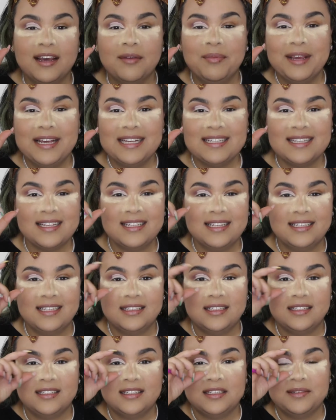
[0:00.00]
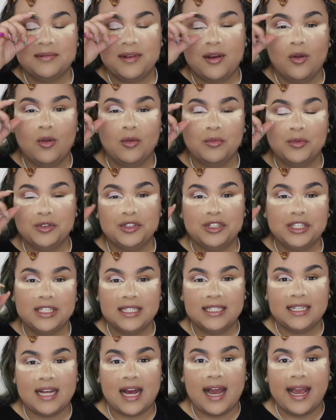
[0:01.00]
Now, because I said that this is my almost
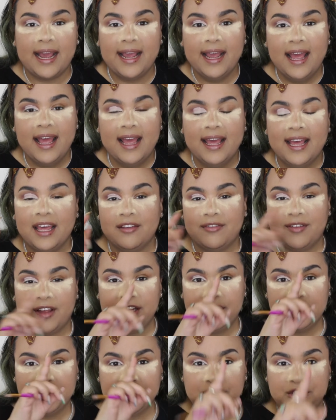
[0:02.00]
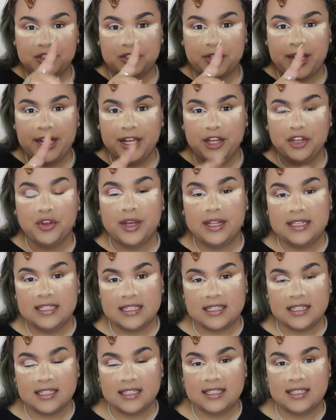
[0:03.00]
hooded eye, if I look straight you can
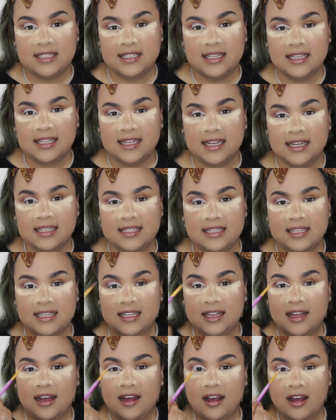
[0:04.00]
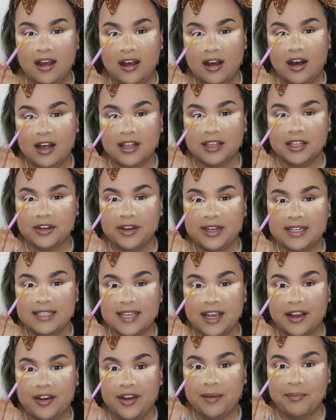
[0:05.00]
still see the concealer on the
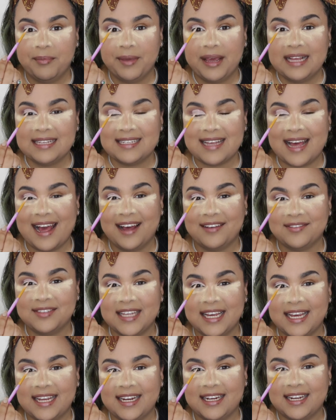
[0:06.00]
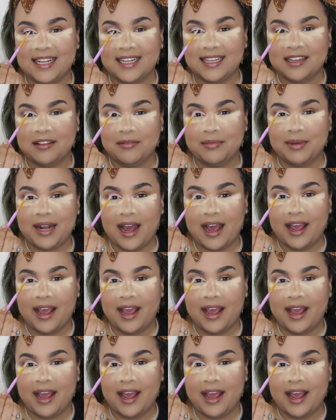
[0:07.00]
crease area because I have taken it a little bit